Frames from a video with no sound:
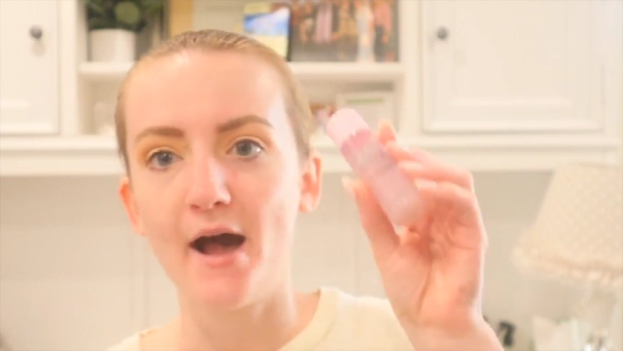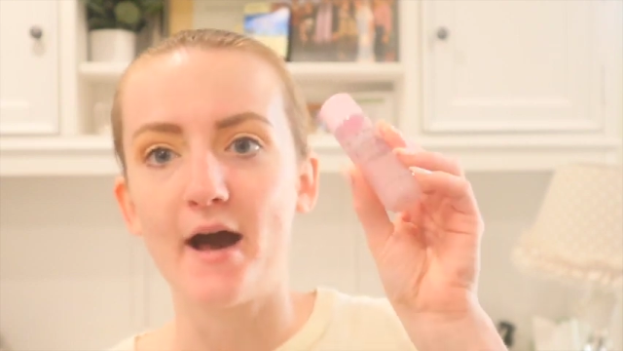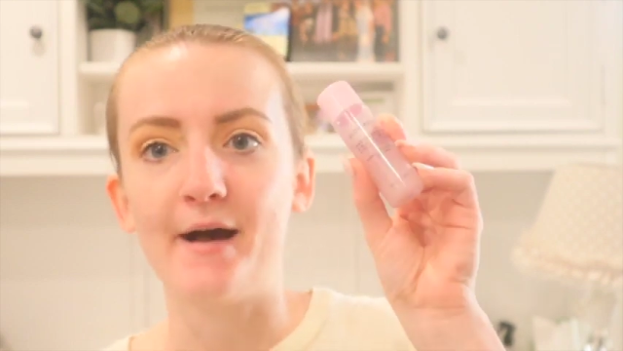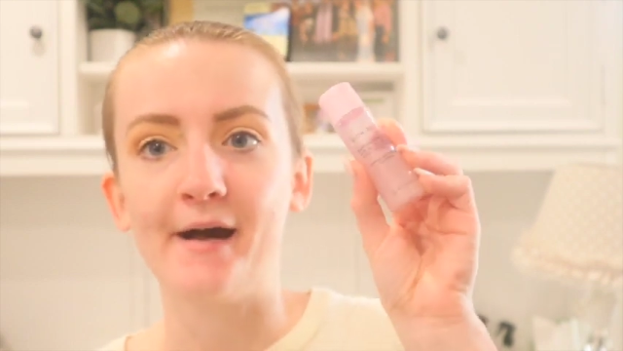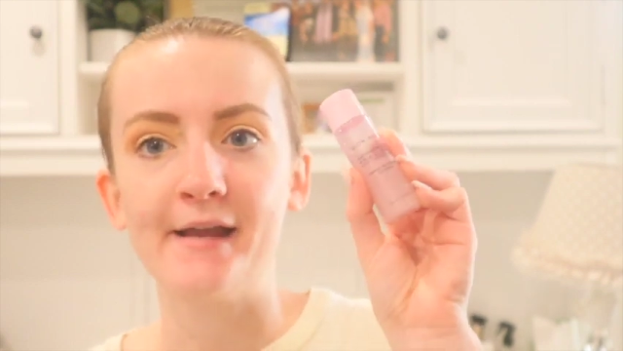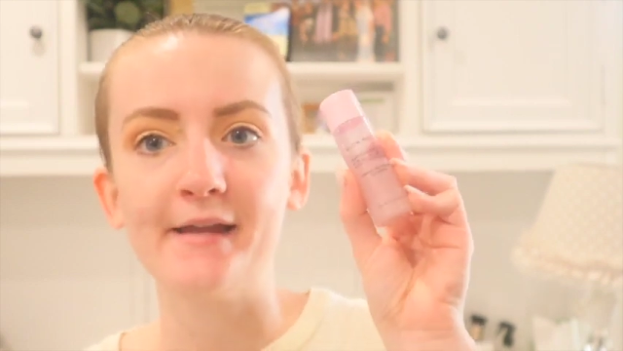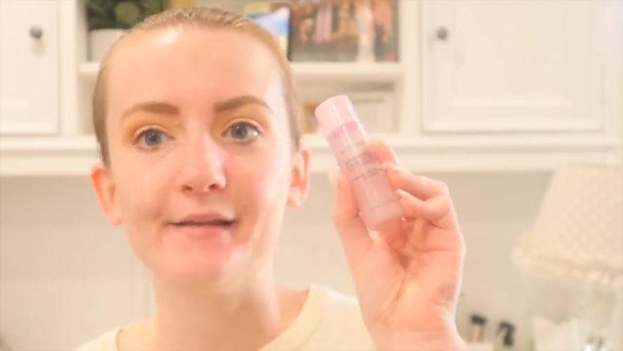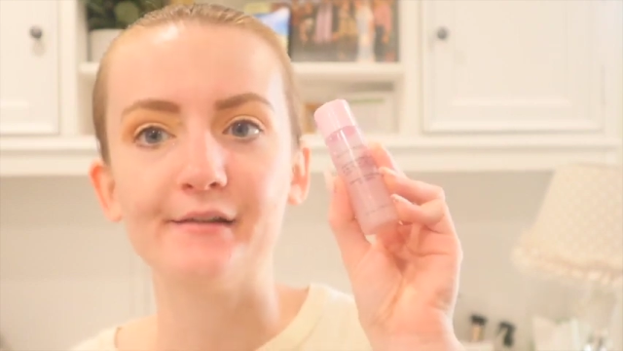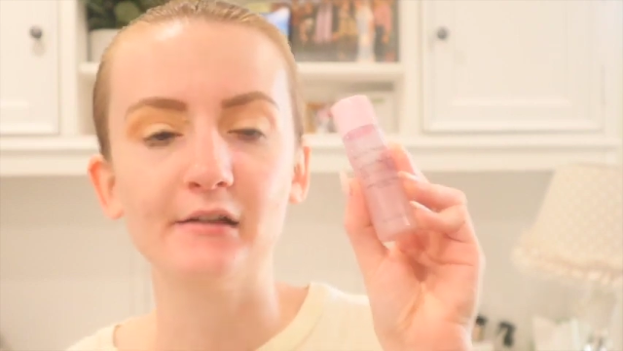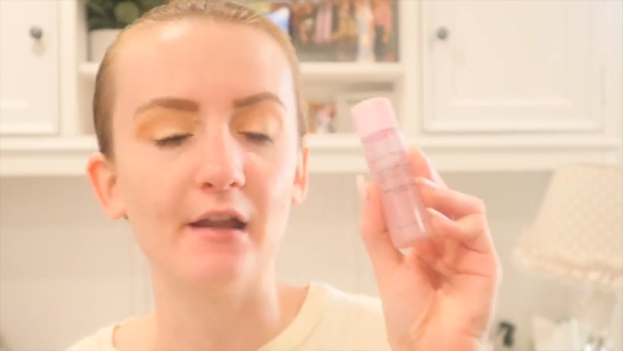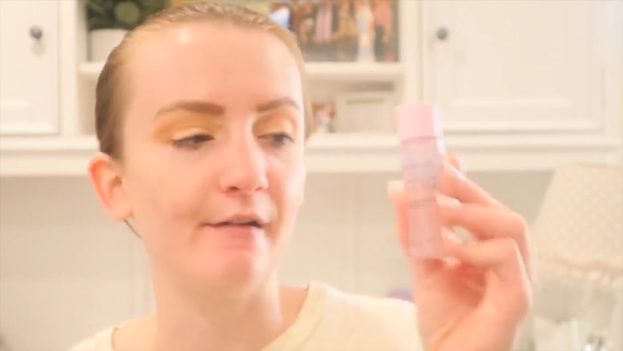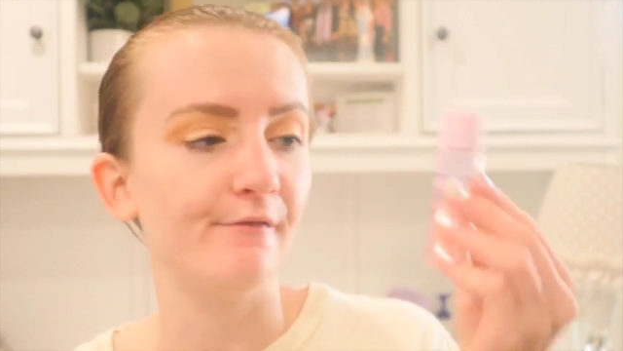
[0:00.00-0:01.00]
I
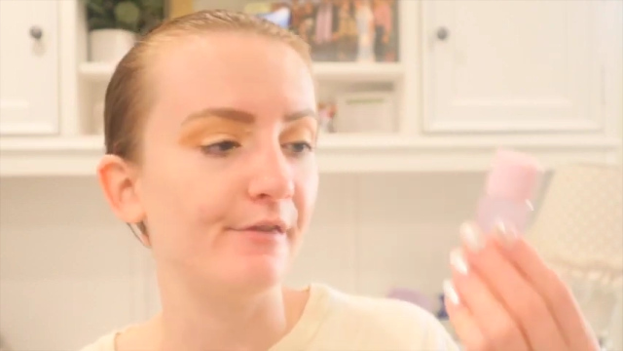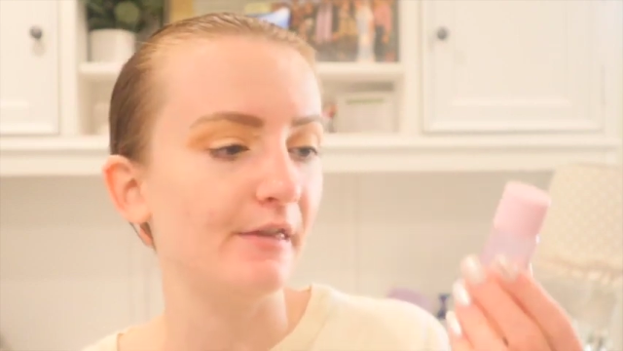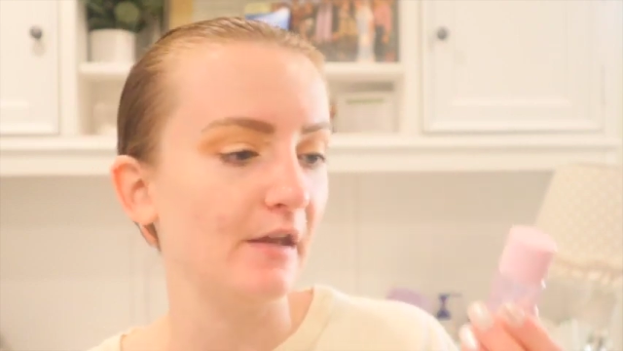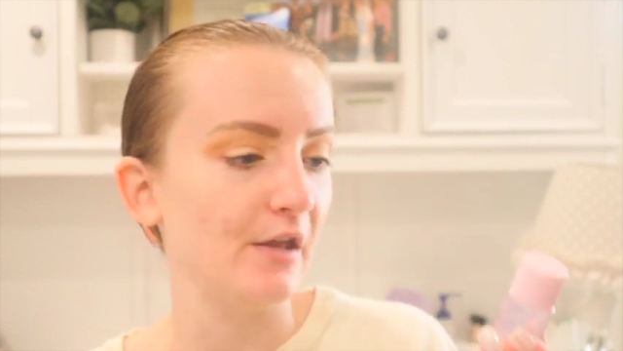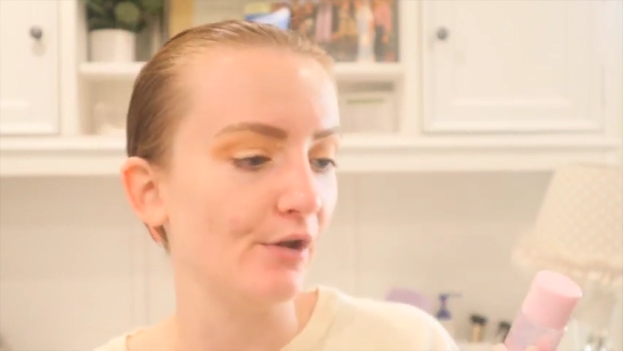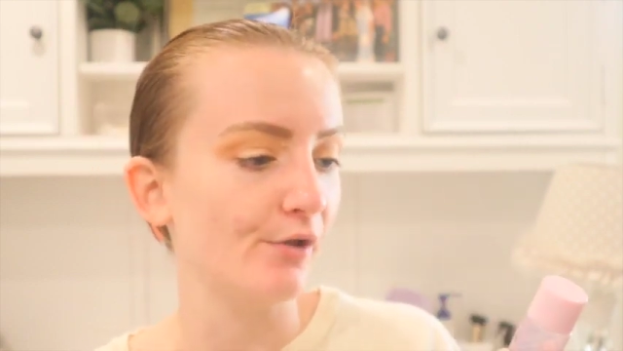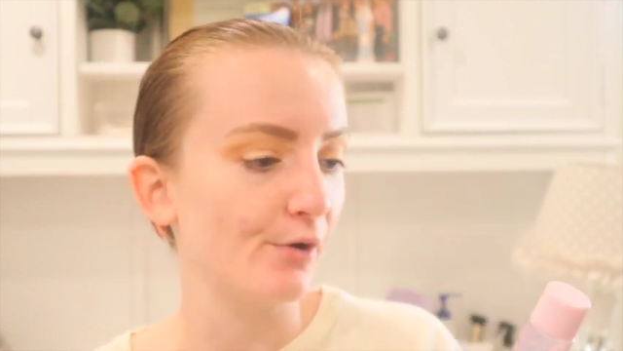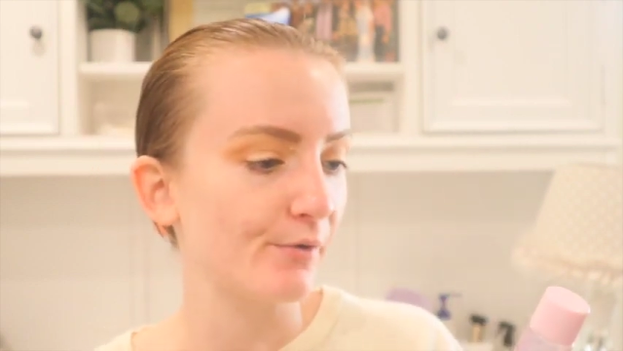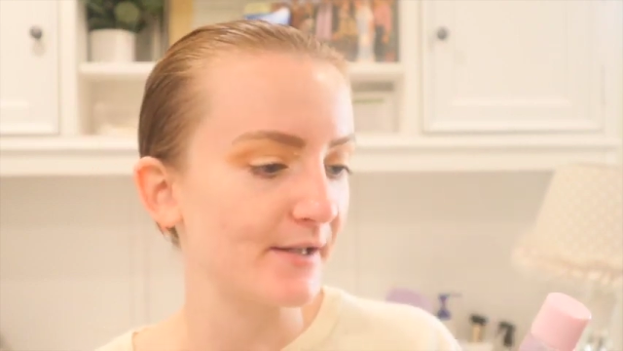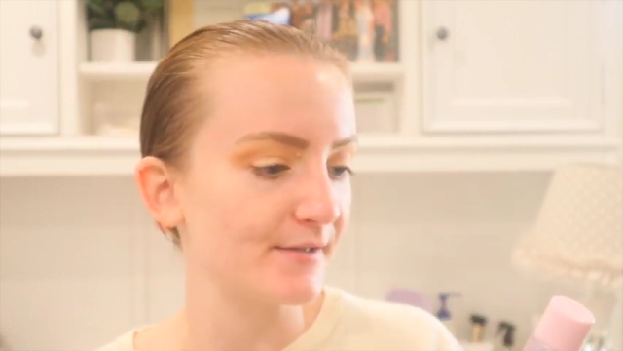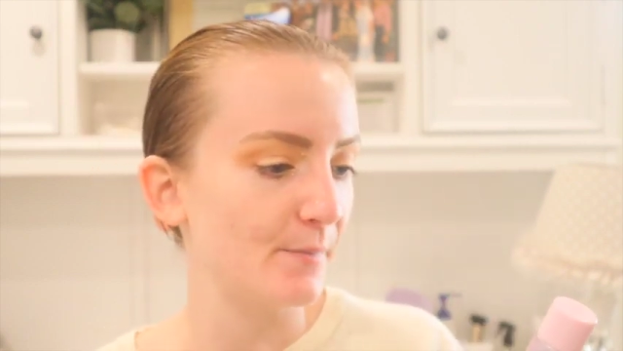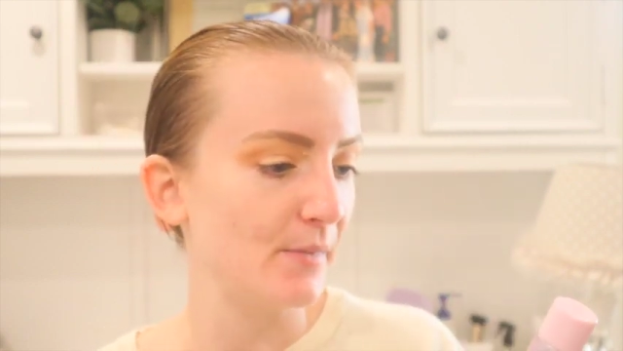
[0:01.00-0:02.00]
love the Glow
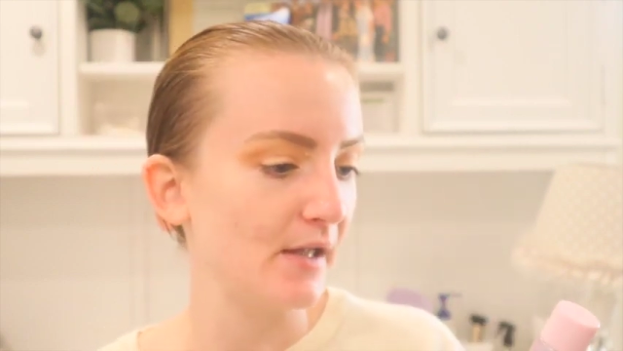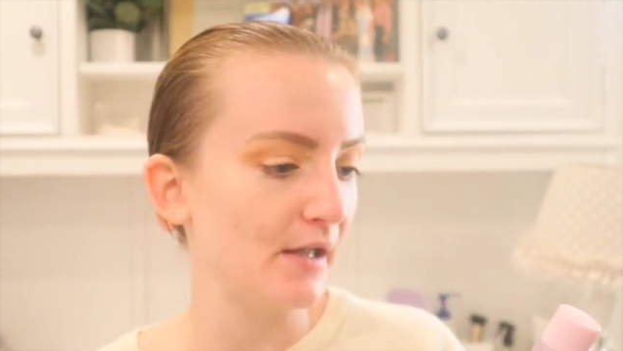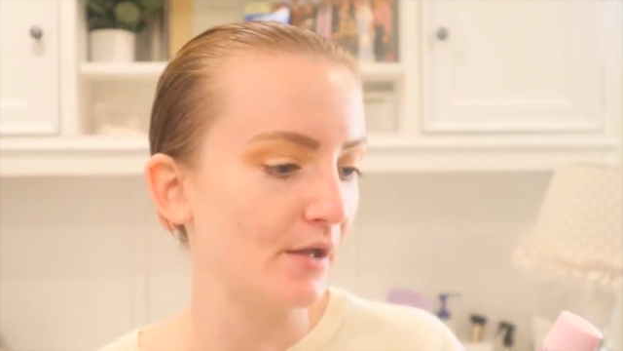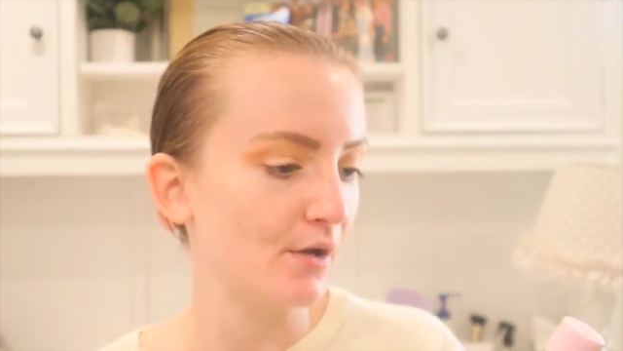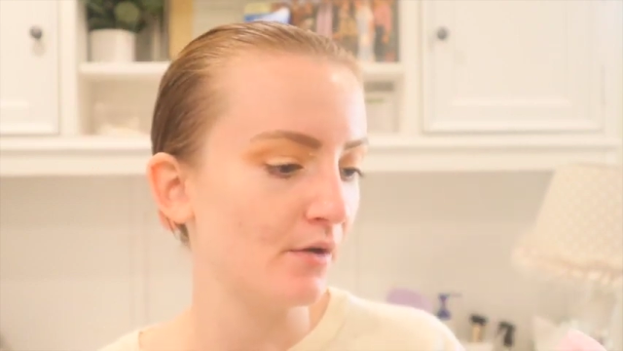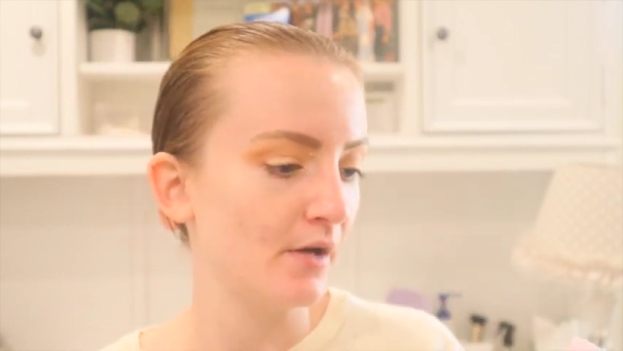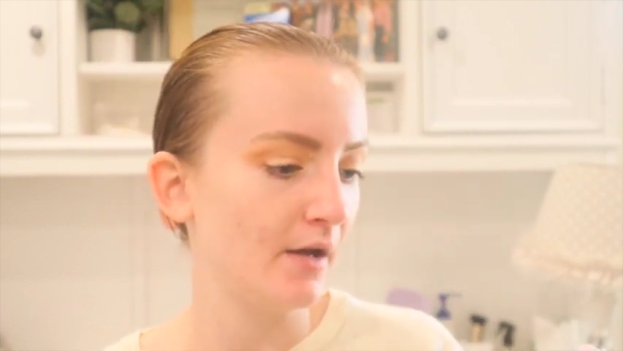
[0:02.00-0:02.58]
Recipe